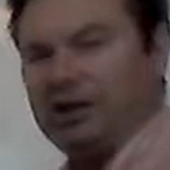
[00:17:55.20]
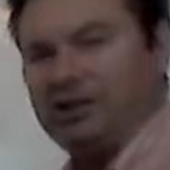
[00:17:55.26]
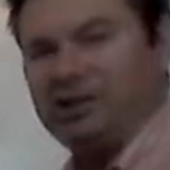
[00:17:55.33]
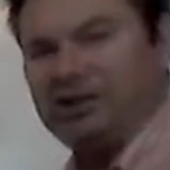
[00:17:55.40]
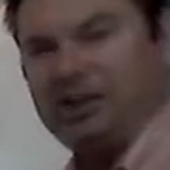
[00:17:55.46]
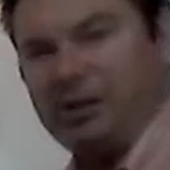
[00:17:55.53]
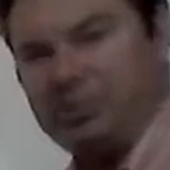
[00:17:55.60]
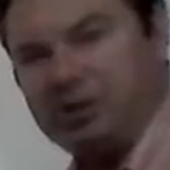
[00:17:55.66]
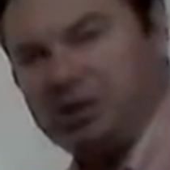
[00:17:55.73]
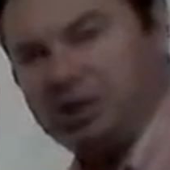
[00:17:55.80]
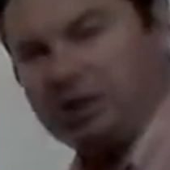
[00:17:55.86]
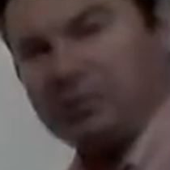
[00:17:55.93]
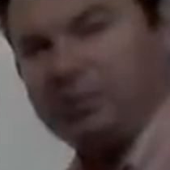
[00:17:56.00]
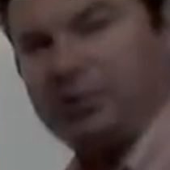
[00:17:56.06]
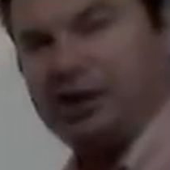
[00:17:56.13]
of steps
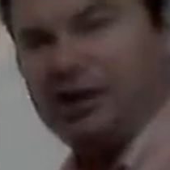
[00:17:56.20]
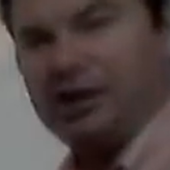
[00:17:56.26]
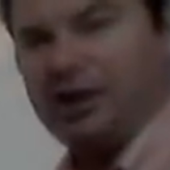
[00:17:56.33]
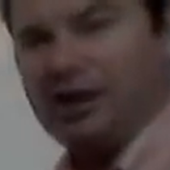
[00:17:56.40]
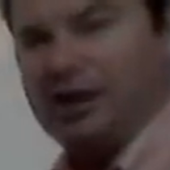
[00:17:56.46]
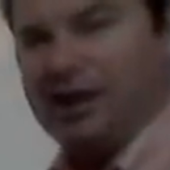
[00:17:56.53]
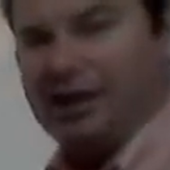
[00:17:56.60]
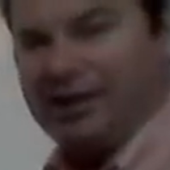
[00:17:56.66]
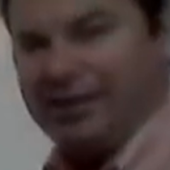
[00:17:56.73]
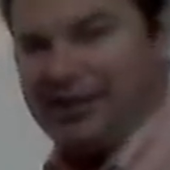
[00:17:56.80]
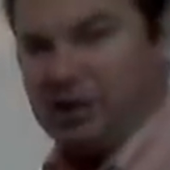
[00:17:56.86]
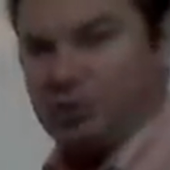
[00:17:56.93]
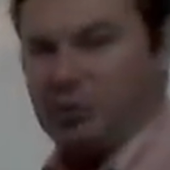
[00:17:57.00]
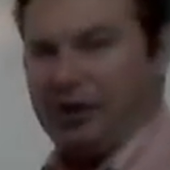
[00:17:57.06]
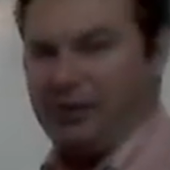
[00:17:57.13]
here, but that
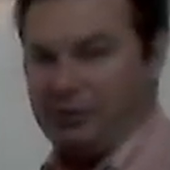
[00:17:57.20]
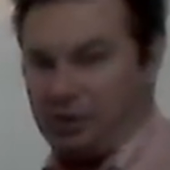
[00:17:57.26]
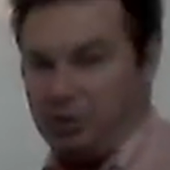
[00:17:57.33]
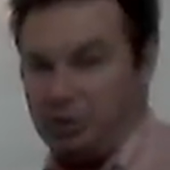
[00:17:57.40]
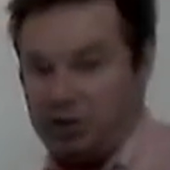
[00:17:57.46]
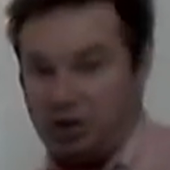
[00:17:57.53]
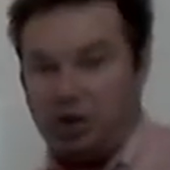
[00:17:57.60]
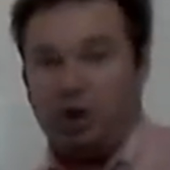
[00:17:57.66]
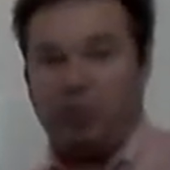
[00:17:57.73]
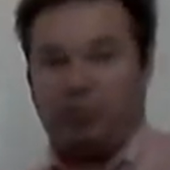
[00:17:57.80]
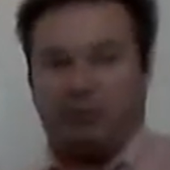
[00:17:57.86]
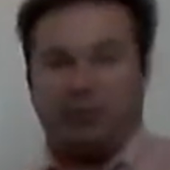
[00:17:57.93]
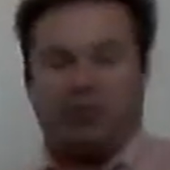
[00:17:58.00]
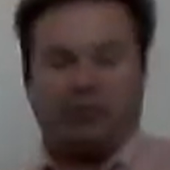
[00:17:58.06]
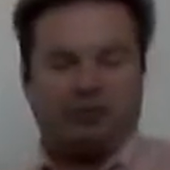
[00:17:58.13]
you would have to do in your
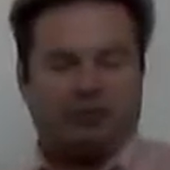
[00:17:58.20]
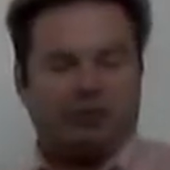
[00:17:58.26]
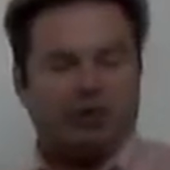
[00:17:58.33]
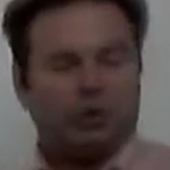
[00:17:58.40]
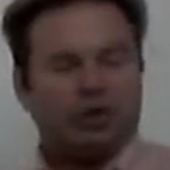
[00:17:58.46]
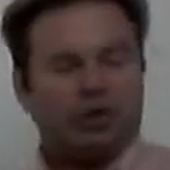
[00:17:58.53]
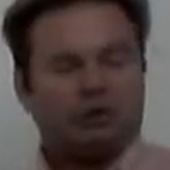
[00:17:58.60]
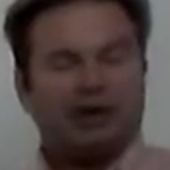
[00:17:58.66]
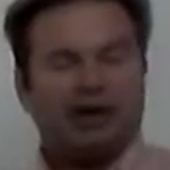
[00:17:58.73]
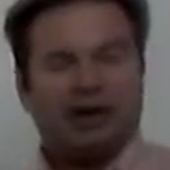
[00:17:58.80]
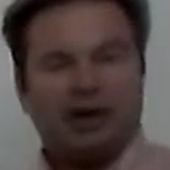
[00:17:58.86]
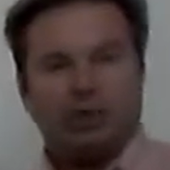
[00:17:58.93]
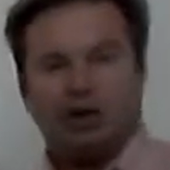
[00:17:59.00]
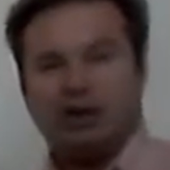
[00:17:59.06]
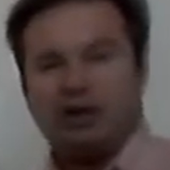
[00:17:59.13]
homework because our focus right
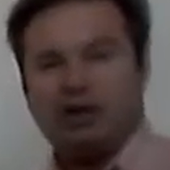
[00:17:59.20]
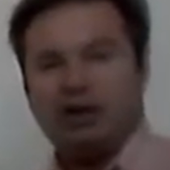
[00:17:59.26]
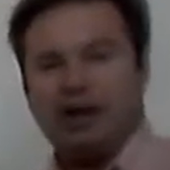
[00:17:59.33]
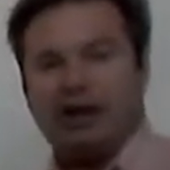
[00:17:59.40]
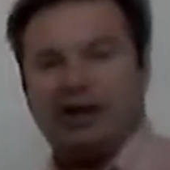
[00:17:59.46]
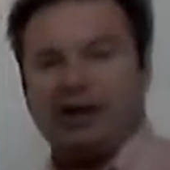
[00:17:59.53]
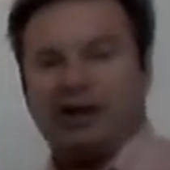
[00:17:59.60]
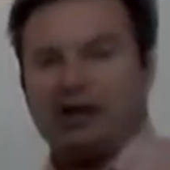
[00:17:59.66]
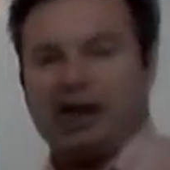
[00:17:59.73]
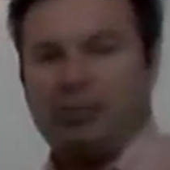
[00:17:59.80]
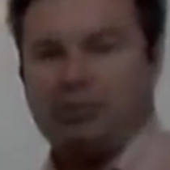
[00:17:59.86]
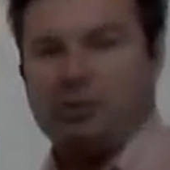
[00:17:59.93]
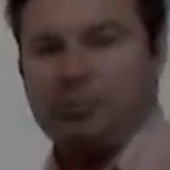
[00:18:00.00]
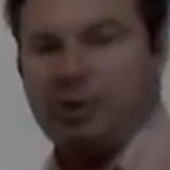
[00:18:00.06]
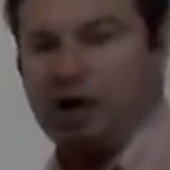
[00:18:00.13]
now is diagramming. But